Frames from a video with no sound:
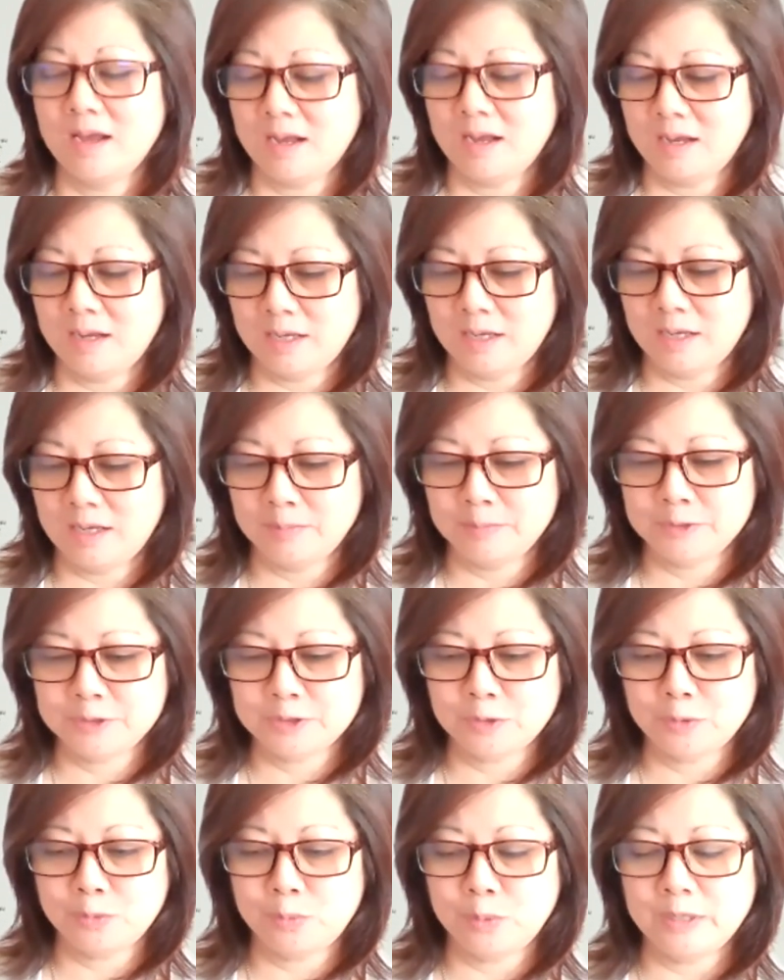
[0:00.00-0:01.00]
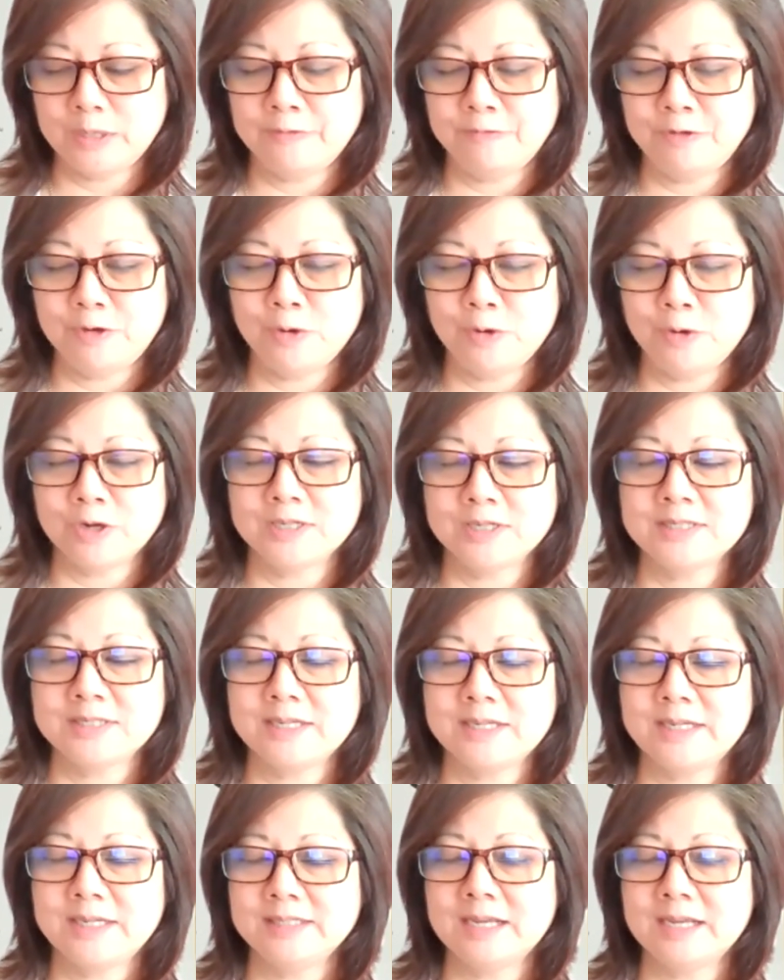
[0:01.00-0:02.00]
So if you are
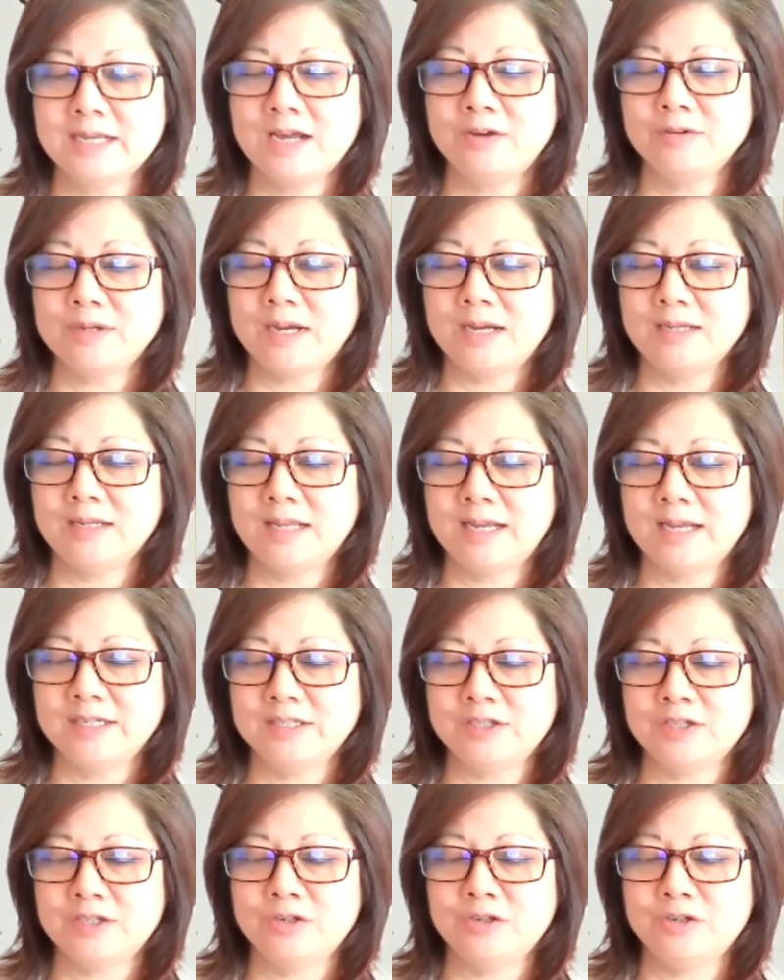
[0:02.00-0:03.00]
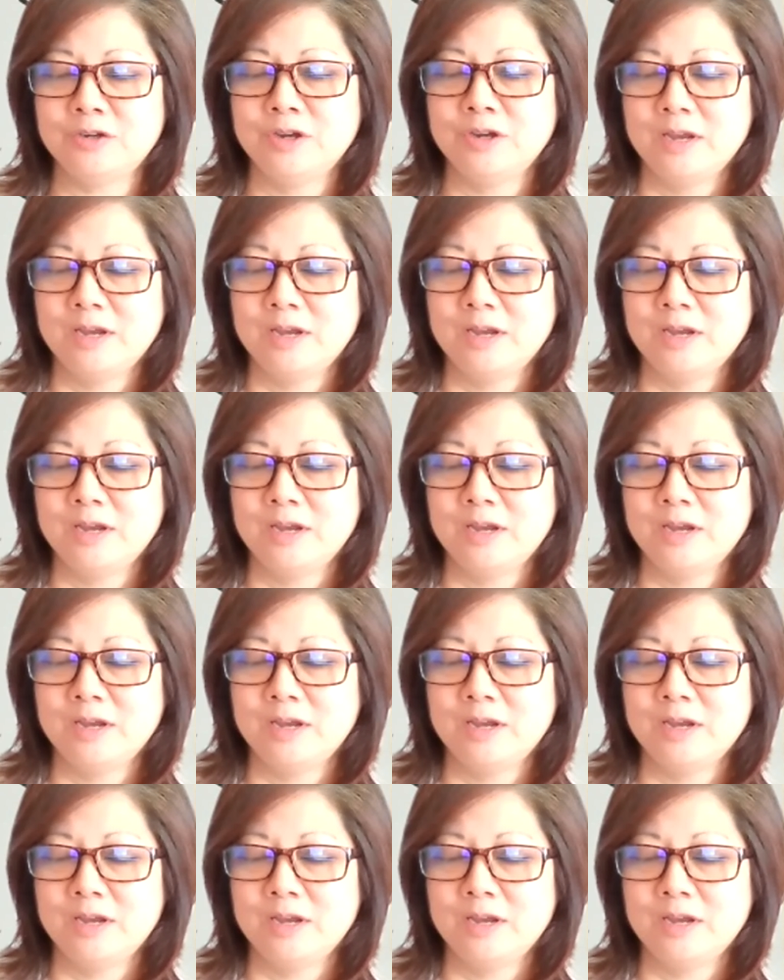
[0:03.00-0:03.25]
sitting down, I like to